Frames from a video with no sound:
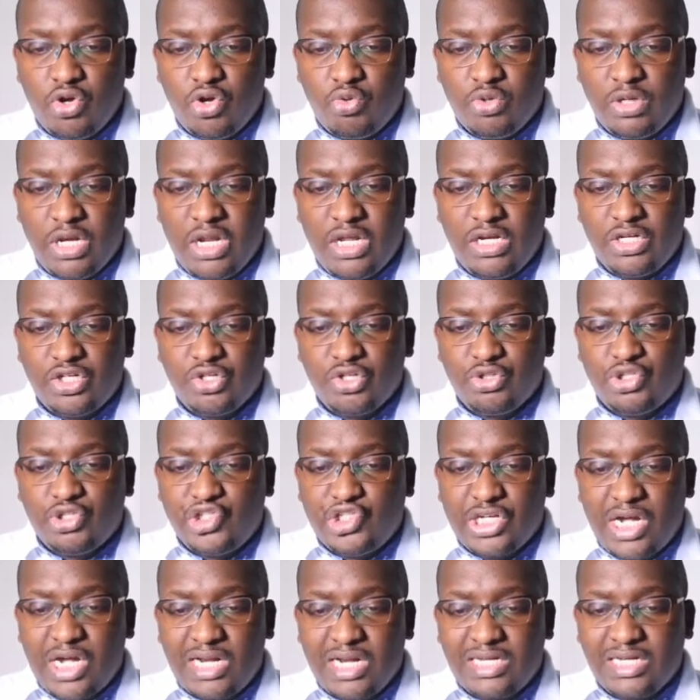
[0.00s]
need to
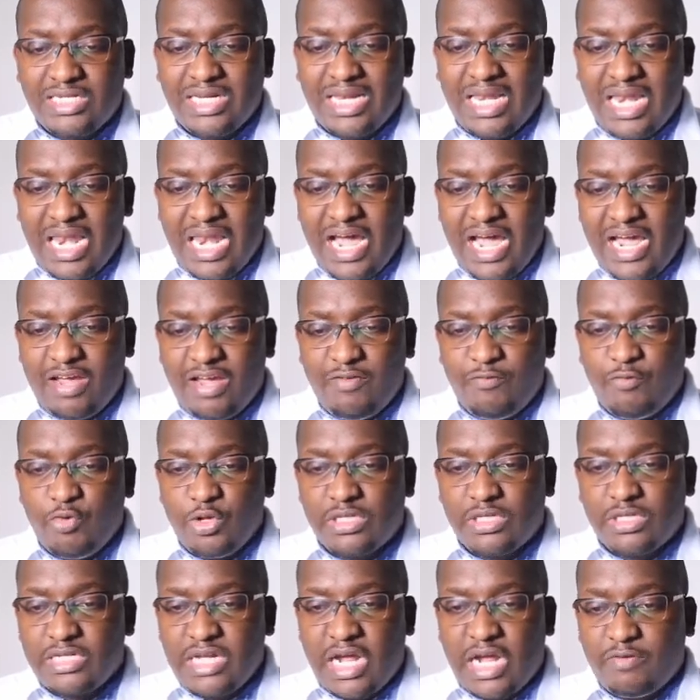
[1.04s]
chat live with
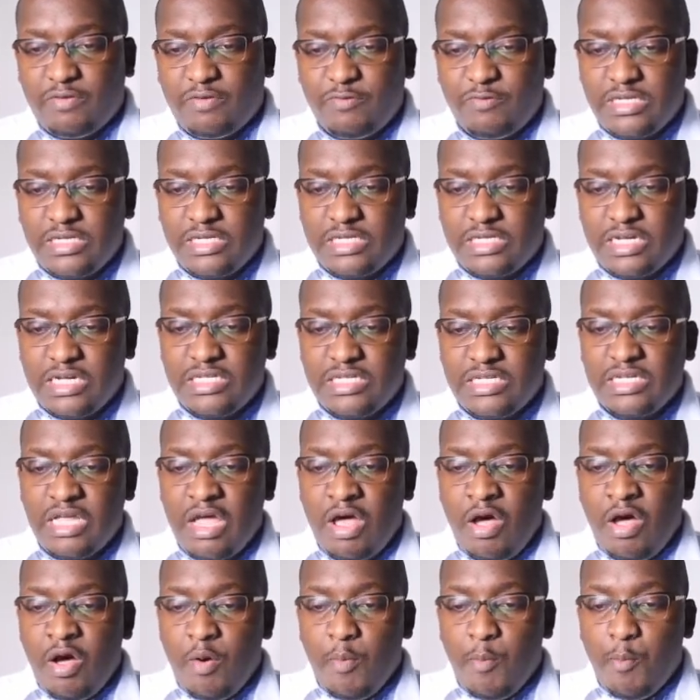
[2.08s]
site visitors,
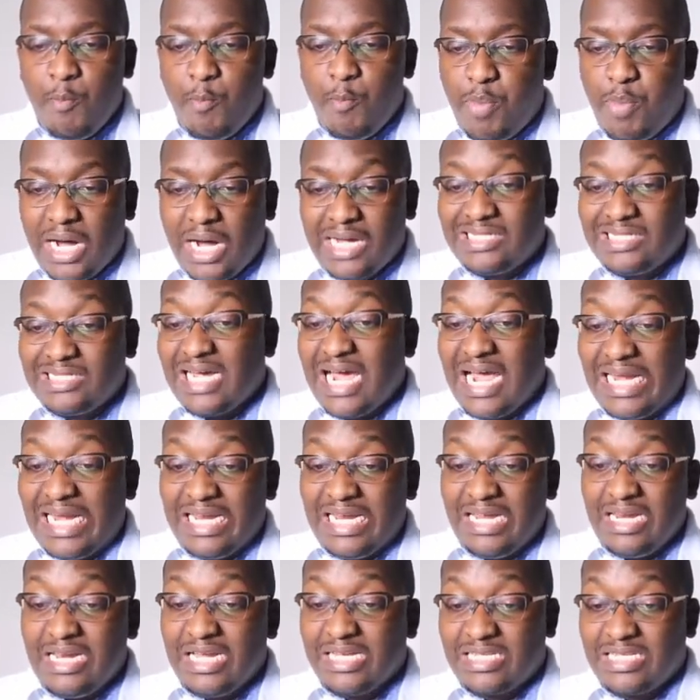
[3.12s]
but I need
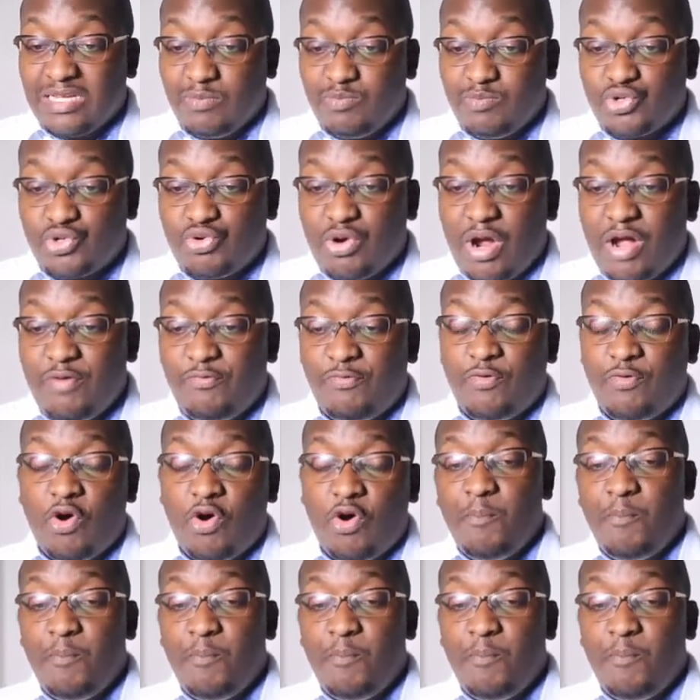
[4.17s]
a subscribe form